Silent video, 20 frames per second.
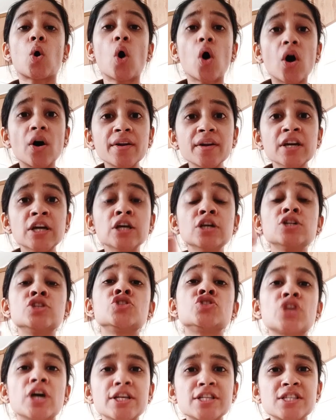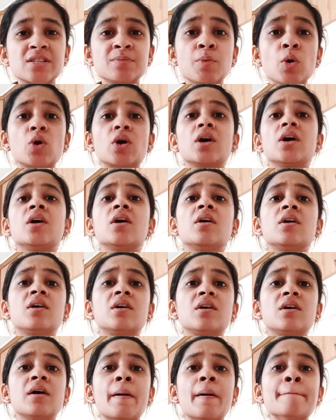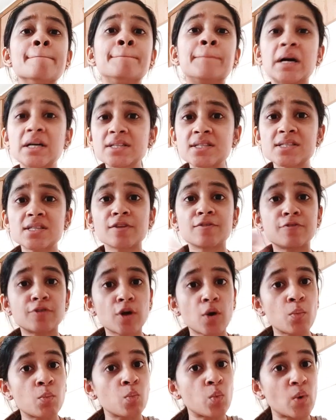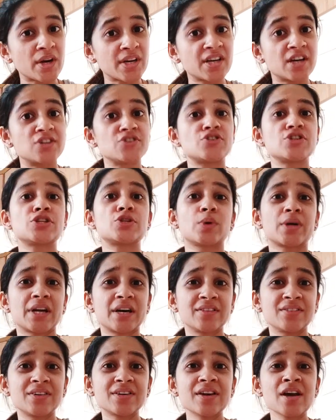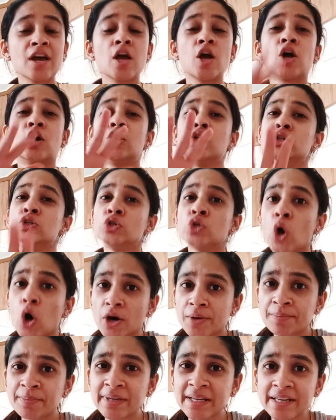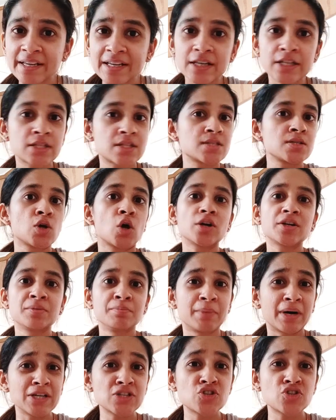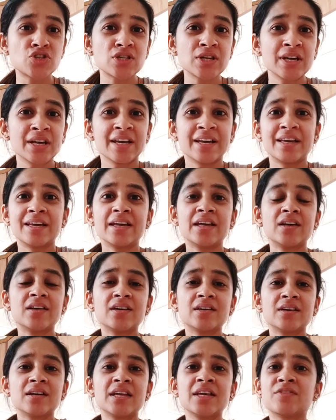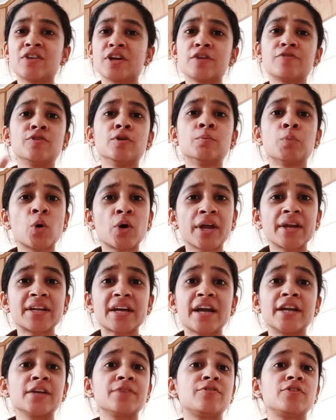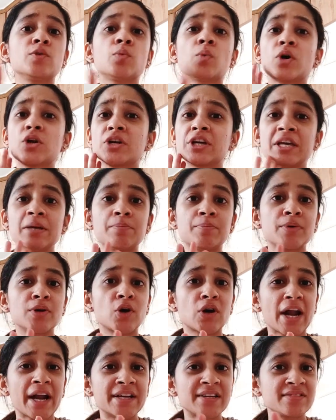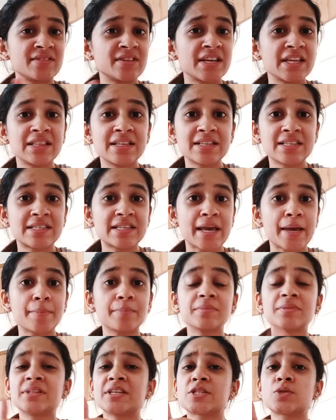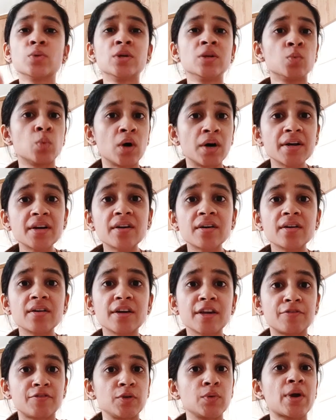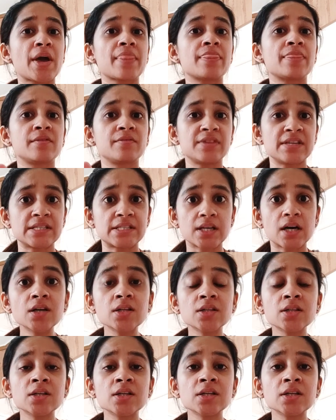Or just book a bus from one country to another. Normally, it's not much. Even if you book it and if you want to keep your itinerary the same, this will work if you get the visa.